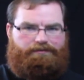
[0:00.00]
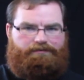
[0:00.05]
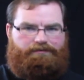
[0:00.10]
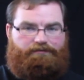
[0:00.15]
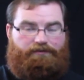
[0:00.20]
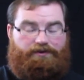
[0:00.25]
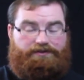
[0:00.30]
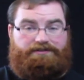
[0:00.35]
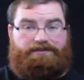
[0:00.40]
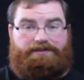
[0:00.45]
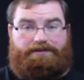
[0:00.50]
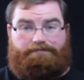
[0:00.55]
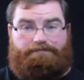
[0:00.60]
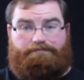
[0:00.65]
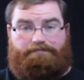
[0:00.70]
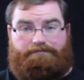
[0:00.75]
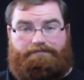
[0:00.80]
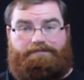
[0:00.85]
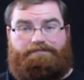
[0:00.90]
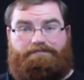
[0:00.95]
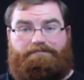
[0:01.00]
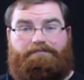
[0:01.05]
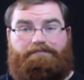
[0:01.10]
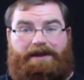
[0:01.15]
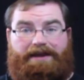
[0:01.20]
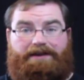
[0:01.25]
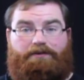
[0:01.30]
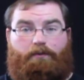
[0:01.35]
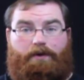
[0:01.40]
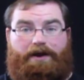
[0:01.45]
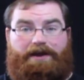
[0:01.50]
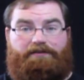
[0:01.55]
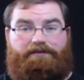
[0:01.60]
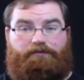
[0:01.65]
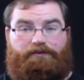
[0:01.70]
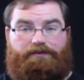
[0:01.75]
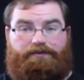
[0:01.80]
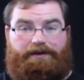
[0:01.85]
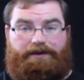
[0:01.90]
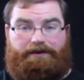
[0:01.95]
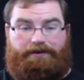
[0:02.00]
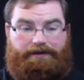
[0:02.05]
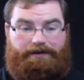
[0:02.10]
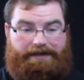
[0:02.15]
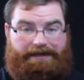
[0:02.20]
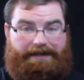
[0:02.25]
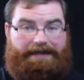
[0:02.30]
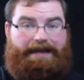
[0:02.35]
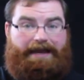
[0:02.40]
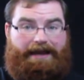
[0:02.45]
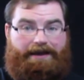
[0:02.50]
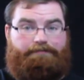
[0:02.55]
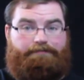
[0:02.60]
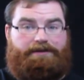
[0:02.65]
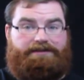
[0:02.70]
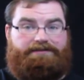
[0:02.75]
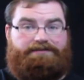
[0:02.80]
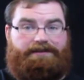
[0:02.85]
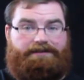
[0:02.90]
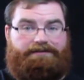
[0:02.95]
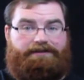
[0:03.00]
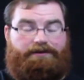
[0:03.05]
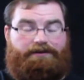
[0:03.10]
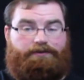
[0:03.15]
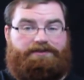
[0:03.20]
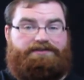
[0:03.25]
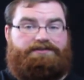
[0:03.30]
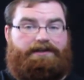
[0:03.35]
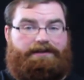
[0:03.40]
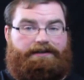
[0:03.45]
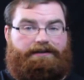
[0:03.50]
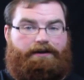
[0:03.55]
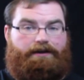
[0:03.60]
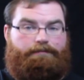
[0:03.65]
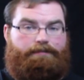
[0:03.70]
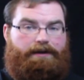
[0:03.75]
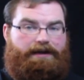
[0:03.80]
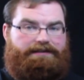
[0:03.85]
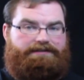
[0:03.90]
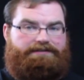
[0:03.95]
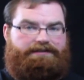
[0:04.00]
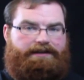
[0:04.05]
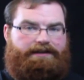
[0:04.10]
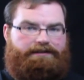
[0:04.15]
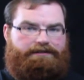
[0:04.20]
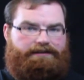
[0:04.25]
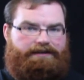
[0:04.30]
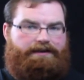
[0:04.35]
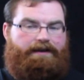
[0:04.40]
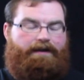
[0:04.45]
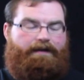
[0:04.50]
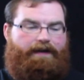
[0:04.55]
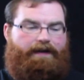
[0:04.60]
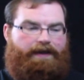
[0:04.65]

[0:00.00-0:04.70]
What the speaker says: firstly make way for their encampments that they were setting up, and secondly